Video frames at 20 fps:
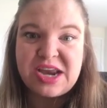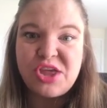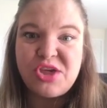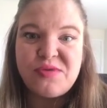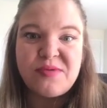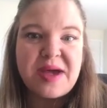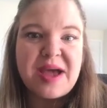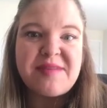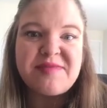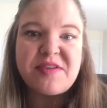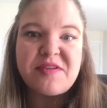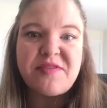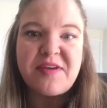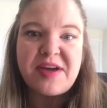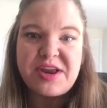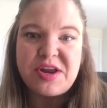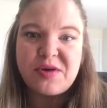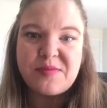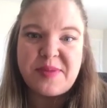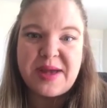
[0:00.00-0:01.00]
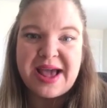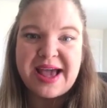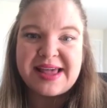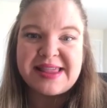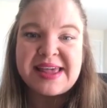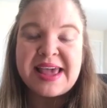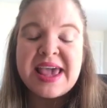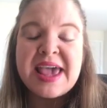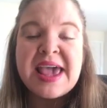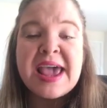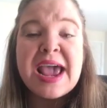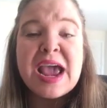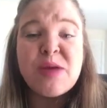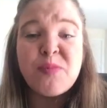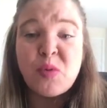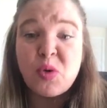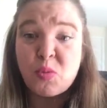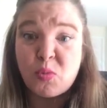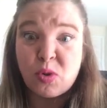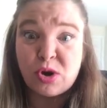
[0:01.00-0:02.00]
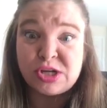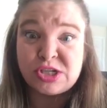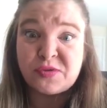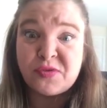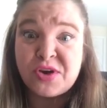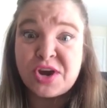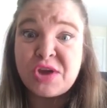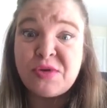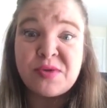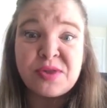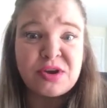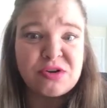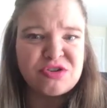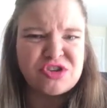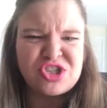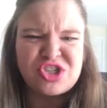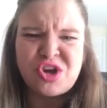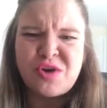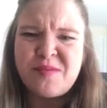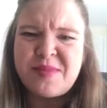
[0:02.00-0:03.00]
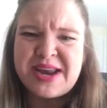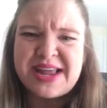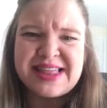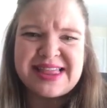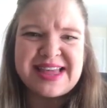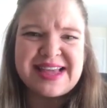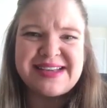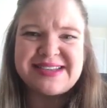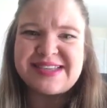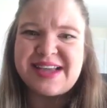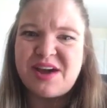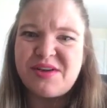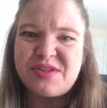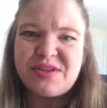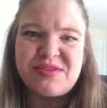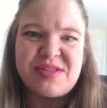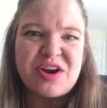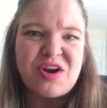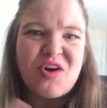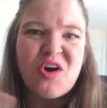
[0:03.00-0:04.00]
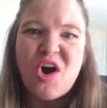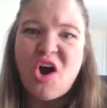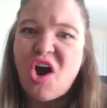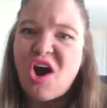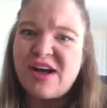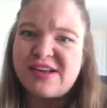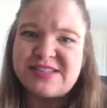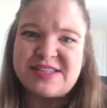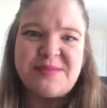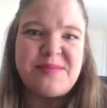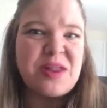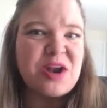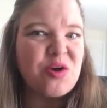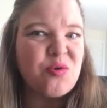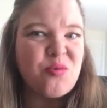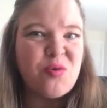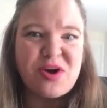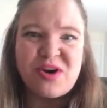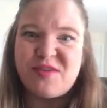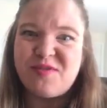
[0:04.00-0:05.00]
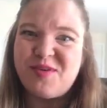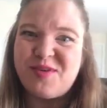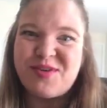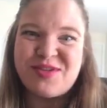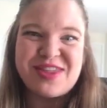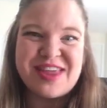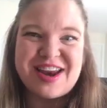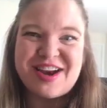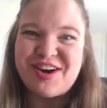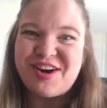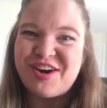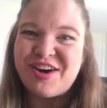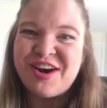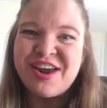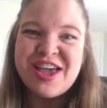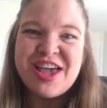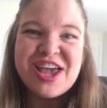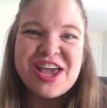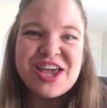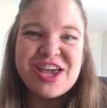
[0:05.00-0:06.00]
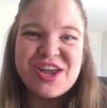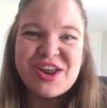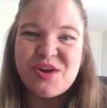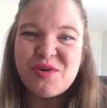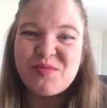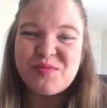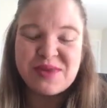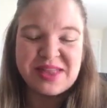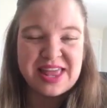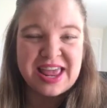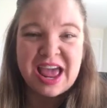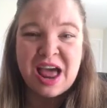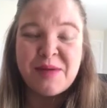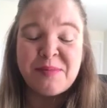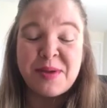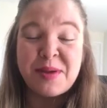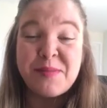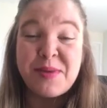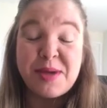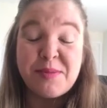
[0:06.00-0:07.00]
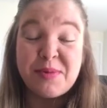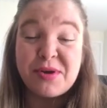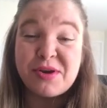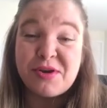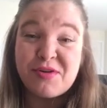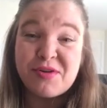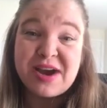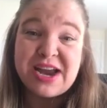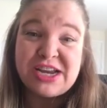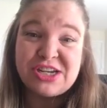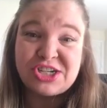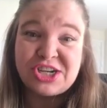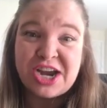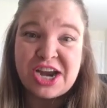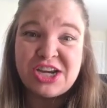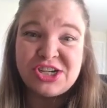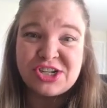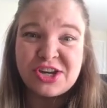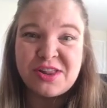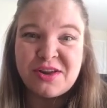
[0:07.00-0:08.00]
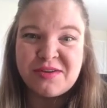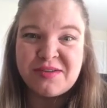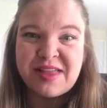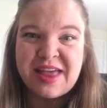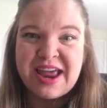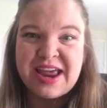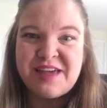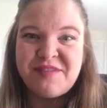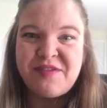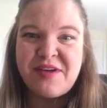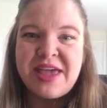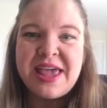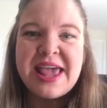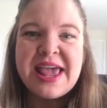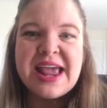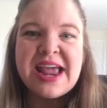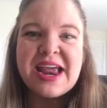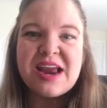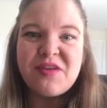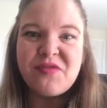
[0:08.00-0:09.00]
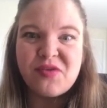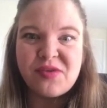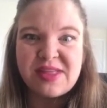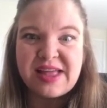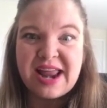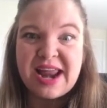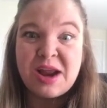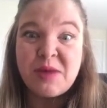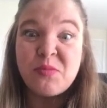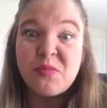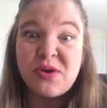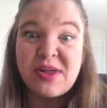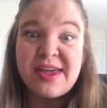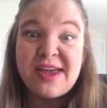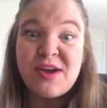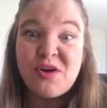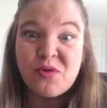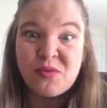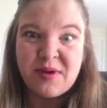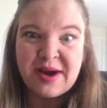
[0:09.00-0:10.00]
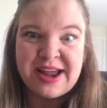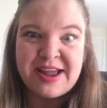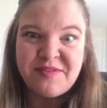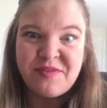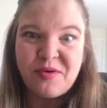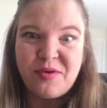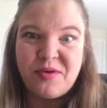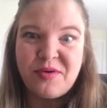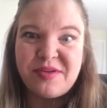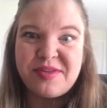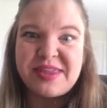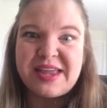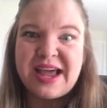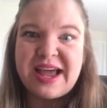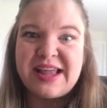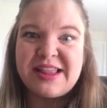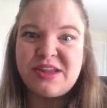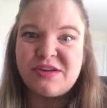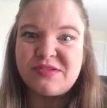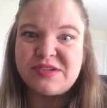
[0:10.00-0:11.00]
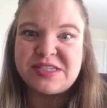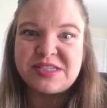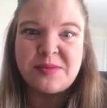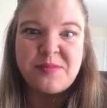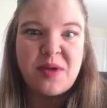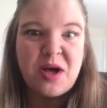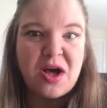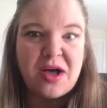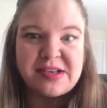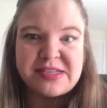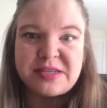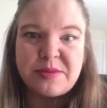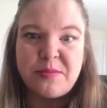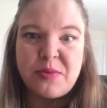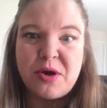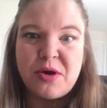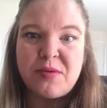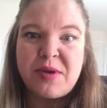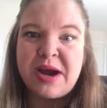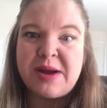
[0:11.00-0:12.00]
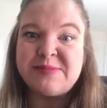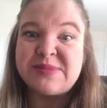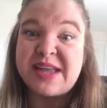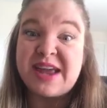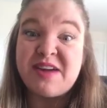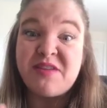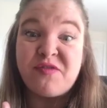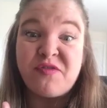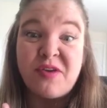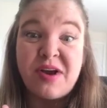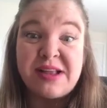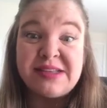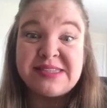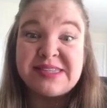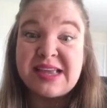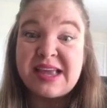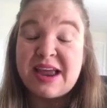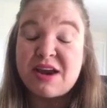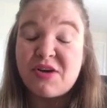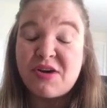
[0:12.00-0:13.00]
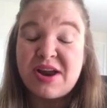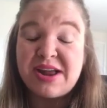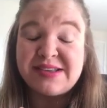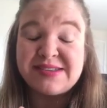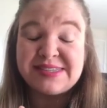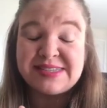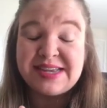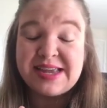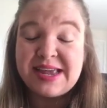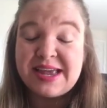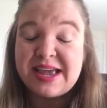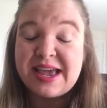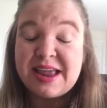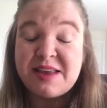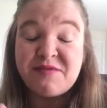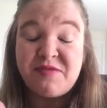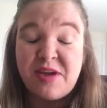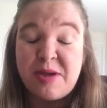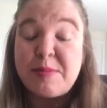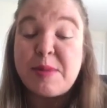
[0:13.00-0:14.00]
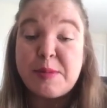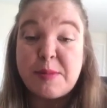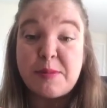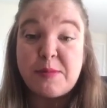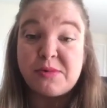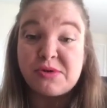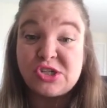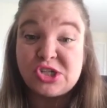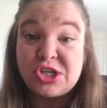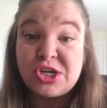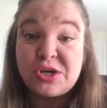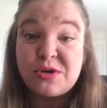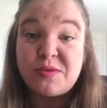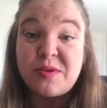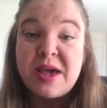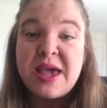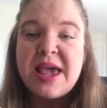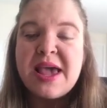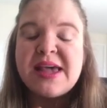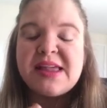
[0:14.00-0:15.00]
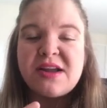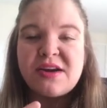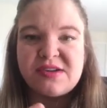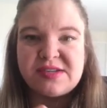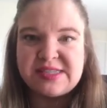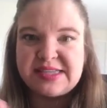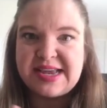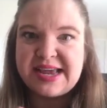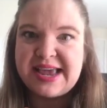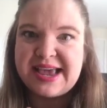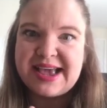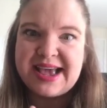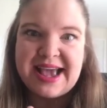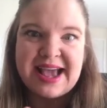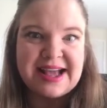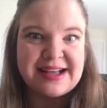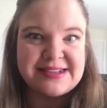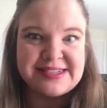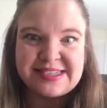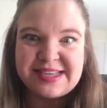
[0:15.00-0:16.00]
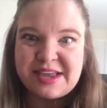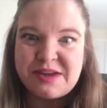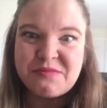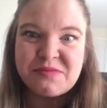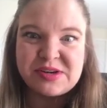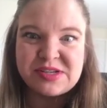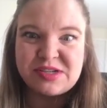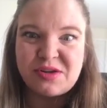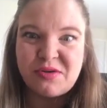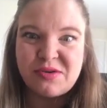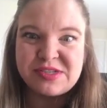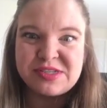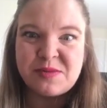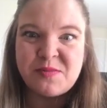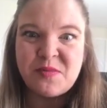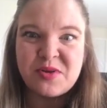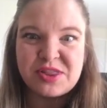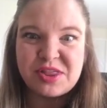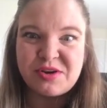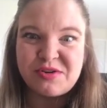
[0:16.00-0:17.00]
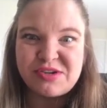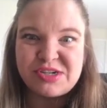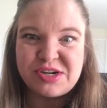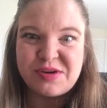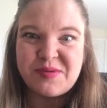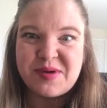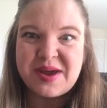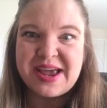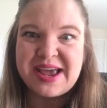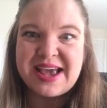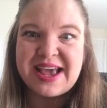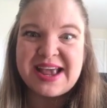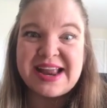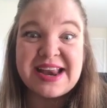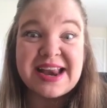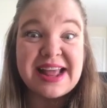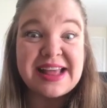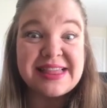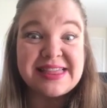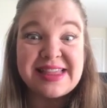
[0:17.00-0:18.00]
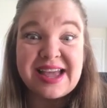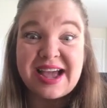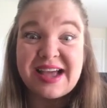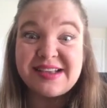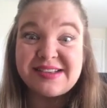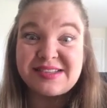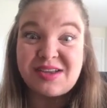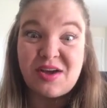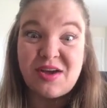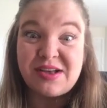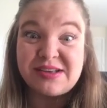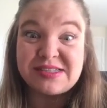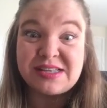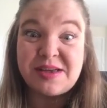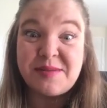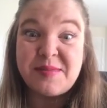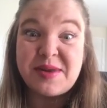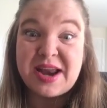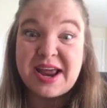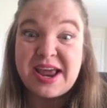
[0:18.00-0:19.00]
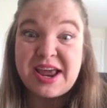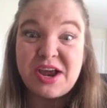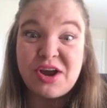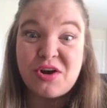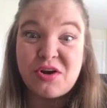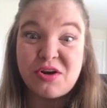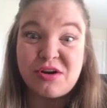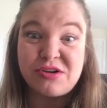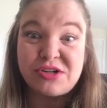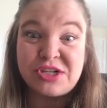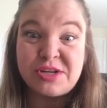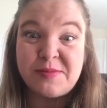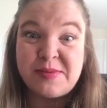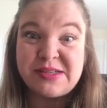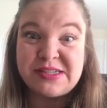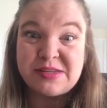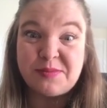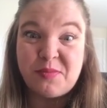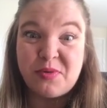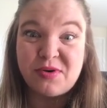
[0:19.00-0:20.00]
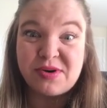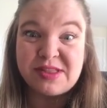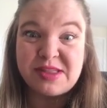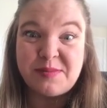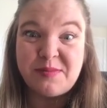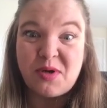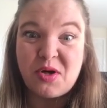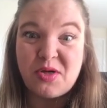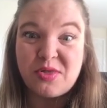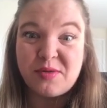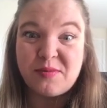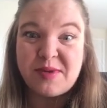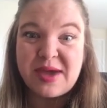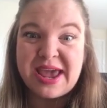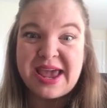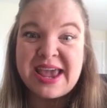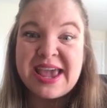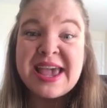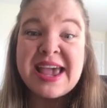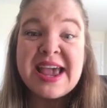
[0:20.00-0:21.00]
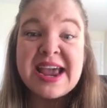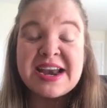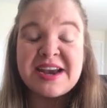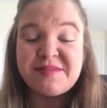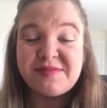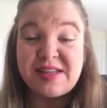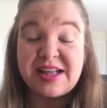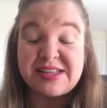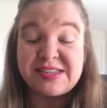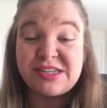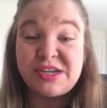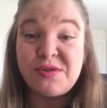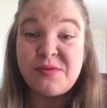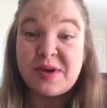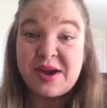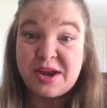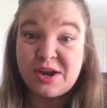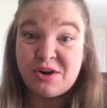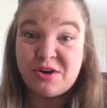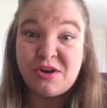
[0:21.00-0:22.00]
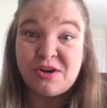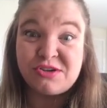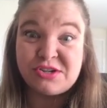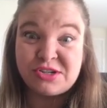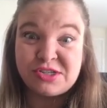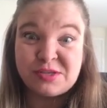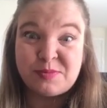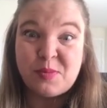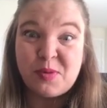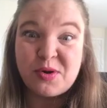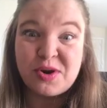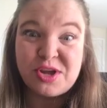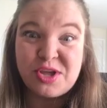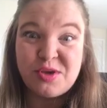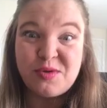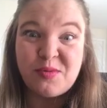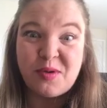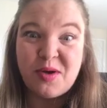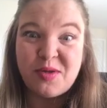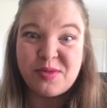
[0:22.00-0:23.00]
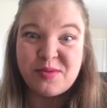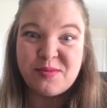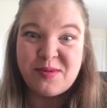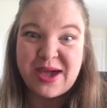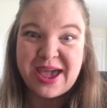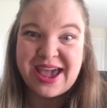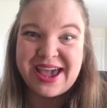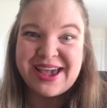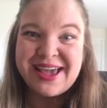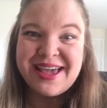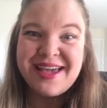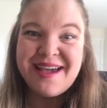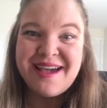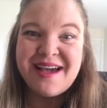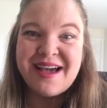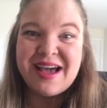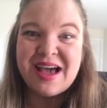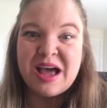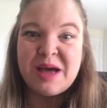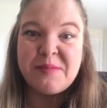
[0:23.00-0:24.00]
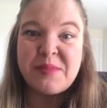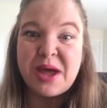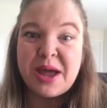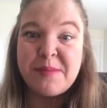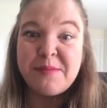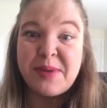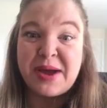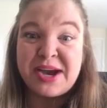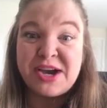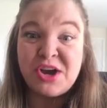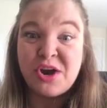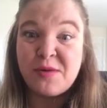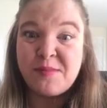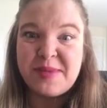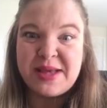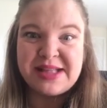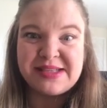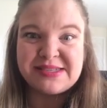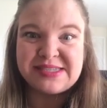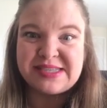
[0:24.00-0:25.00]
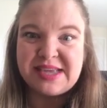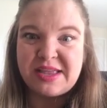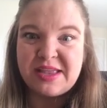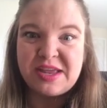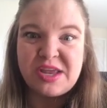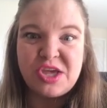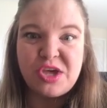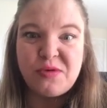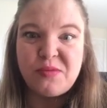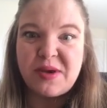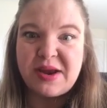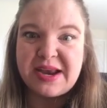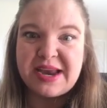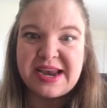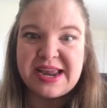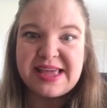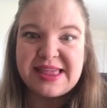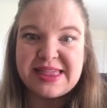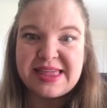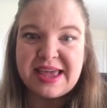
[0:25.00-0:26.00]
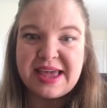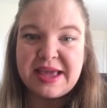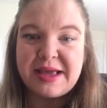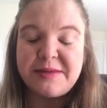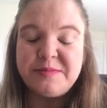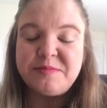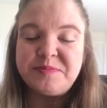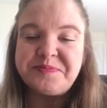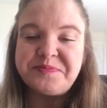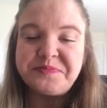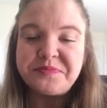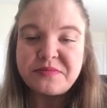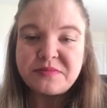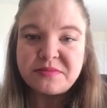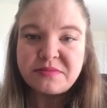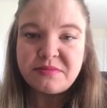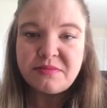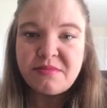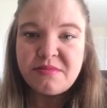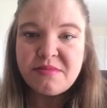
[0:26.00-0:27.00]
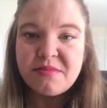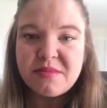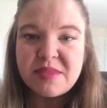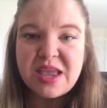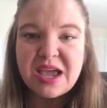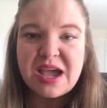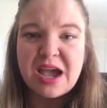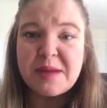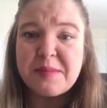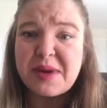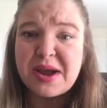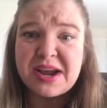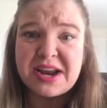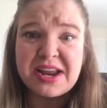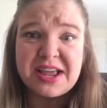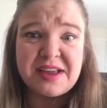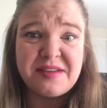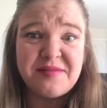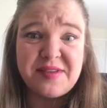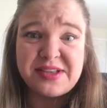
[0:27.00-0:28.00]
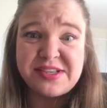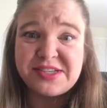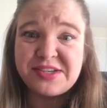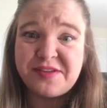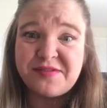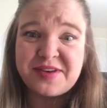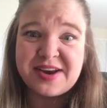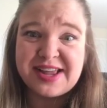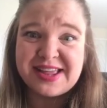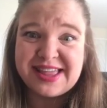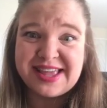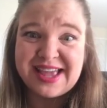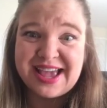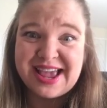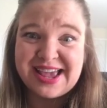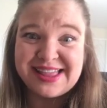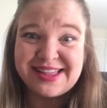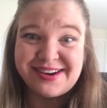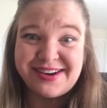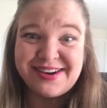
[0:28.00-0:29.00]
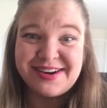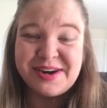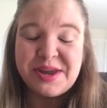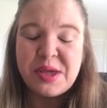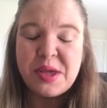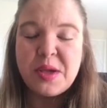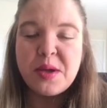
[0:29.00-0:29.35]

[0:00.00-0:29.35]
And you have to find your path and what works for you. And there's so many things out there that are awesome, that are wonderful, that are, really helping people to create change in their life. And for that, I'm really grateful that there's some awesome programs. I have friends that are seeing, and family members too, that are seeing excellent results in what they're doing. And that is awesome. And I encourage them and support them all the way. And if that's you, I encourage and support you all the way. I'm by no means selling you on anything. I'm not going to convince you of anything either.